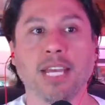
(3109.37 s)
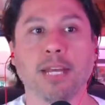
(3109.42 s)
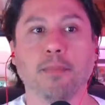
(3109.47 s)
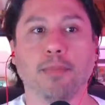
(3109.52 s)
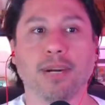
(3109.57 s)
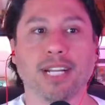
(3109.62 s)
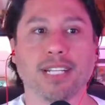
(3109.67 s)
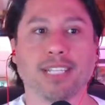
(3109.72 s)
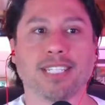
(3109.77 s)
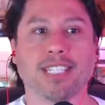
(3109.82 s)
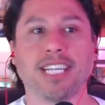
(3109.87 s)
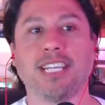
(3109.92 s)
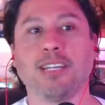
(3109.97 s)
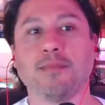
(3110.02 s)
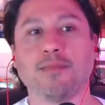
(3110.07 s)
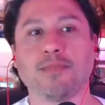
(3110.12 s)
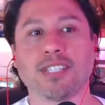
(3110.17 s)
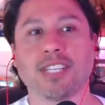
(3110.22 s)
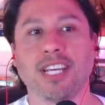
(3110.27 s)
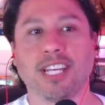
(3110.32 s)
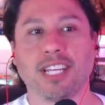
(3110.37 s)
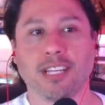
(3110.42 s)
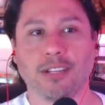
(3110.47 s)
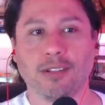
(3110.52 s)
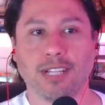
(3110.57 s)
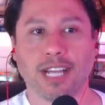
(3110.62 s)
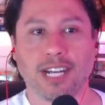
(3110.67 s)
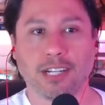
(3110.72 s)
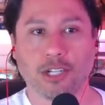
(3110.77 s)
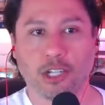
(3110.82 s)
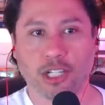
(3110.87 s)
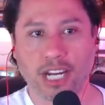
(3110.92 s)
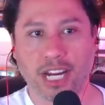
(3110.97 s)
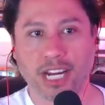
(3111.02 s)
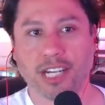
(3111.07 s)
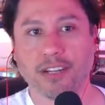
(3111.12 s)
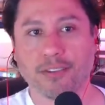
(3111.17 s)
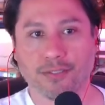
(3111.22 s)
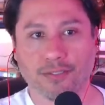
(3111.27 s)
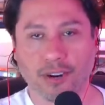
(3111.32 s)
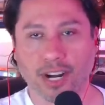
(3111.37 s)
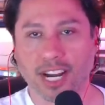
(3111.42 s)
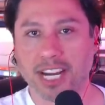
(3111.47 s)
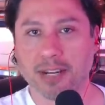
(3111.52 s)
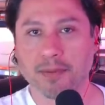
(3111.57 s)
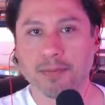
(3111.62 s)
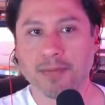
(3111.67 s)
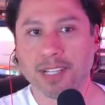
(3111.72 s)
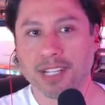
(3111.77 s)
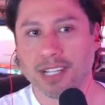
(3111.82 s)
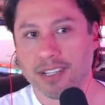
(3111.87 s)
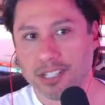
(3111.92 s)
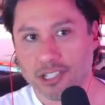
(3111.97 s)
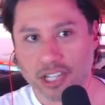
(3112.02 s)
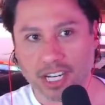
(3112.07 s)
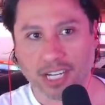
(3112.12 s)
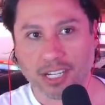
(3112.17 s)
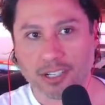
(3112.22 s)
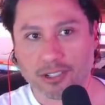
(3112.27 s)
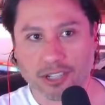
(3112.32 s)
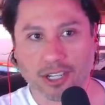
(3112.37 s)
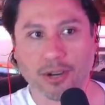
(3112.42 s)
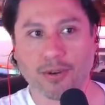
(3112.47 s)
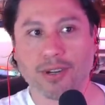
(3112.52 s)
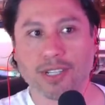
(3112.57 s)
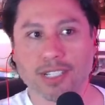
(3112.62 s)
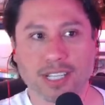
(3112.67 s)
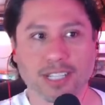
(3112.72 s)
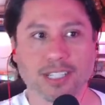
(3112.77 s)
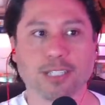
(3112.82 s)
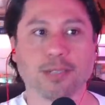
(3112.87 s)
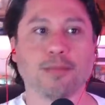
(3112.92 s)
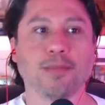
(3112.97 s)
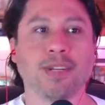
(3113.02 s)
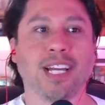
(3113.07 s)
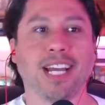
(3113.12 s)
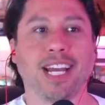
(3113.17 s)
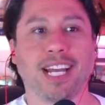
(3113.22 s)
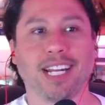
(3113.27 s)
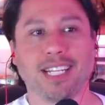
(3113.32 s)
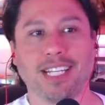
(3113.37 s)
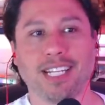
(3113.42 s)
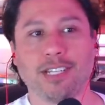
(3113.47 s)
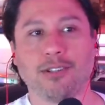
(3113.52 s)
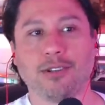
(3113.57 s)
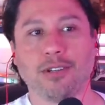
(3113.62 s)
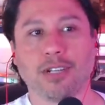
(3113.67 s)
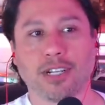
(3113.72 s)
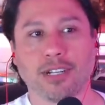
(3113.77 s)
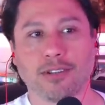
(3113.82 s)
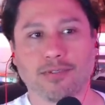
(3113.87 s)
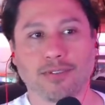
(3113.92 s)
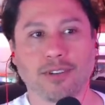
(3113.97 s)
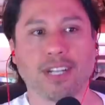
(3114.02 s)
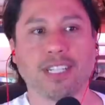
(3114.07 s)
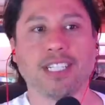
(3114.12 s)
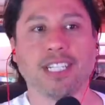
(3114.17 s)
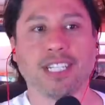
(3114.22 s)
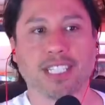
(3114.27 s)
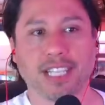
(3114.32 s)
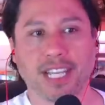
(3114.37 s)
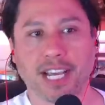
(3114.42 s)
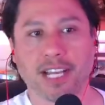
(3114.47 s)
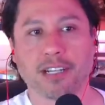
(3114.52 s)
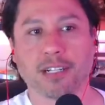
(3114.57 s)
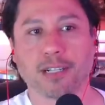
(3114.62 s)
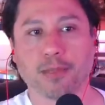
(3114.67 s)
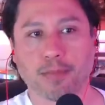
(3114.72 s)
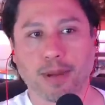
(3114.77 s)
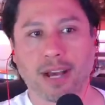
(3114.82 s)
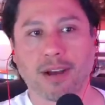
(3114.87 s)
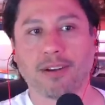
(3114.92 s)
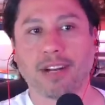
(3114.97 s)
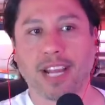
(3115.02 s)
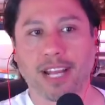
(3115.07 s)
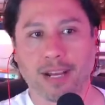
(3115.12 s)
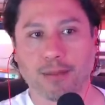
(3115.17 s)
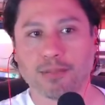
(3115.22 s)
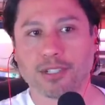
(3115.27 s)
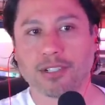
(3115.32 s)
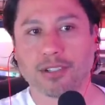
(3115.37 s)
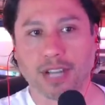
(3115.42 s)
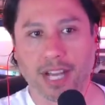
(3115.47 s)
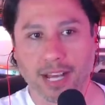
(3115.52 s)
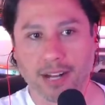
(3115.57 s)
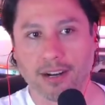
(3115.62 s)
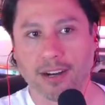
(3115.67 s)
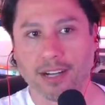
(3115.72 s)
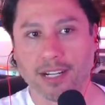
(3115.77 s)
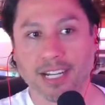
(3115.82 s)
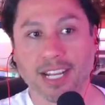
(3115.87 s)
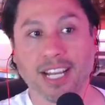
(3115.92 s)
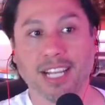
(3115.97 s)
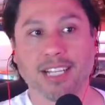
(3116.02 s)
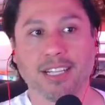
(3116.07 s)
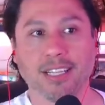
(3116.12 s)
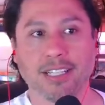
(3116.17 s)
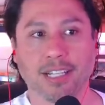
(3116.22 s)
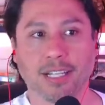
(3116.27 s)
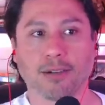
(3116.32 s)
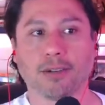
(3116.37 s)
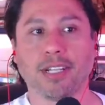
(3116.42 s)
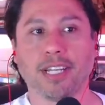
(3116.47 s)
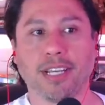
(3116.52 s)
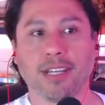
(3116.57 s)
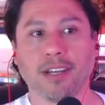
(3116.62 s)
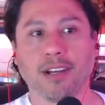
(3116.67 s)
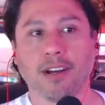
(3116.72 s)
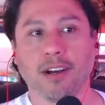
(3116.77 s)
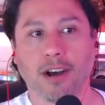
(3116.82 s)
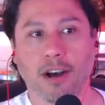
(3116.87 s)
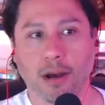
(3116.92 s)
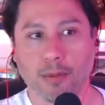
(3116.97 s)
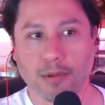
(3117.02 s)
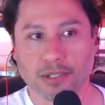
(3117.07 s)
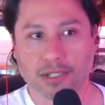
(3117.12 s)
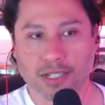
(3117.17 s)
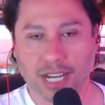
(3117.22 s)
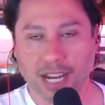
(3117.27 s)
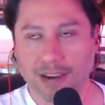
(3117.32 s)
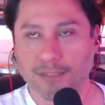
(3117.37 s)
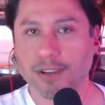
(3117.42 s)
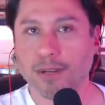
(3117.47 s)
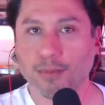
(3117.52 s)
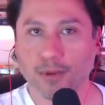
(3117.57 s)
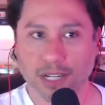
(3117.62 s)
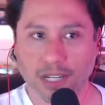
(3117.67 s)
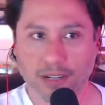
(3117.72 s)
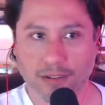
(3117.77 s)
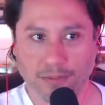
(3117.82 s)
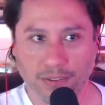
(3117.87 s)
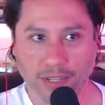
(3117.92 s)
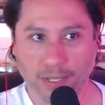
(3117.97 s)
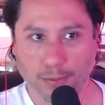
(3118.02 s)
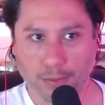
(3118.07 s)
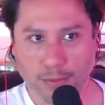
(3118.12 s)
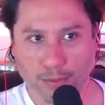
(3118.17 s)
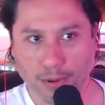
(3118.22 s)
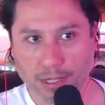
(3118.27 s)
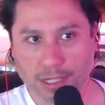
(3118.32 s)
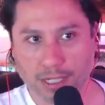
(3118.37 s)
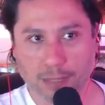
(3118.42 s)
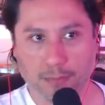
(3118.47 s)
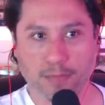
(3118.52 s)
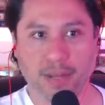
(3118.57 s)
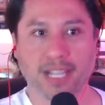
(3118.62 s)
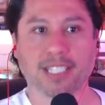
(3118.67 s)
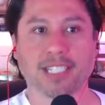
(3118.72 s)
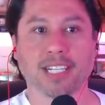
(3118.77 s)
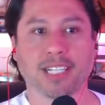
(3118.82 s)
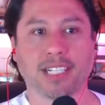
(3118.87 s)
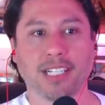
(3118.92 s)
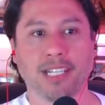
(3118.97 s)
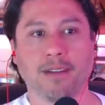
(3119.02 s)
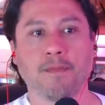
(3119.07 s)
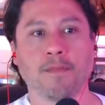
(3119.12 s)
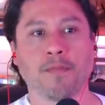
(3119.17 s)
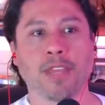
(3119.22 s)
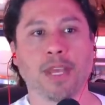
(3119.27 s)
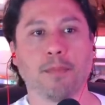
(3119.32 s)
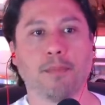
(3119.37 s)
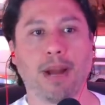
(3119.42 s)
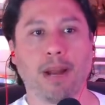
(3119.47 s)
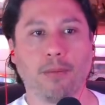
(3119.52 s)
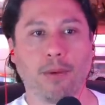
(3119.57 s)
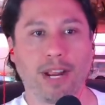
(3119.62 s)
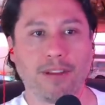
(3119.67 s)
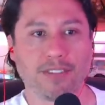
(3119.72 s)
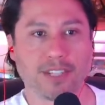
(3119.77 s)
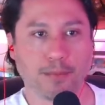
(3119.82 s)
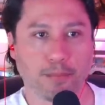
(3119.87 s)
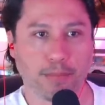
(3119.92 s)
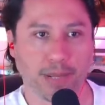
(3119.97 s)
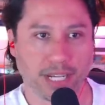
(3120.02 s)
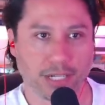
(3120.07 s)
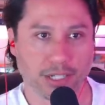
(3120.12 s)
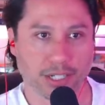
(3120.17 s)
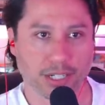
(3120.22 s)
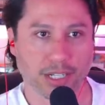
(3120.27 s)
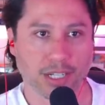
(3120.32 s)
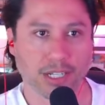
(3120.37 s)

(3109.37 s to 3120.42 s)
but it seems you let it shake your frame, shake your stoicism, and lead you to confronting the 800-pound hamster head-on. Literally, almost every one of your field reports is basically, my wife's a bitch,